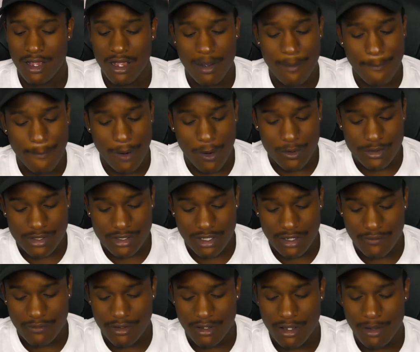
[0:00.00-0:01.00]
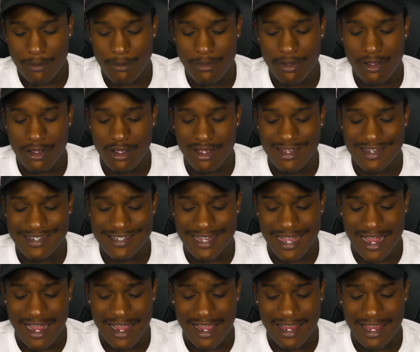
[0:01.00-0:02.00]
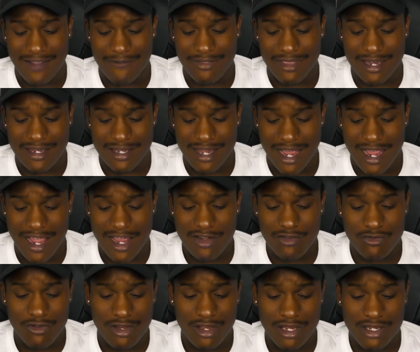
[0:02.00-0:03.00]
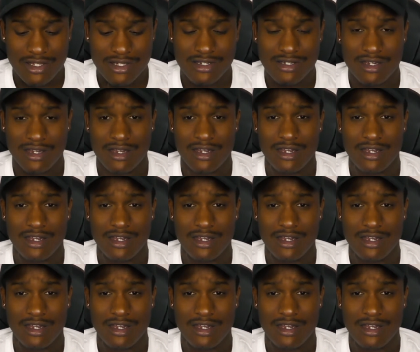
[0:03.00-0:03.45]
most of them die. If they died rich,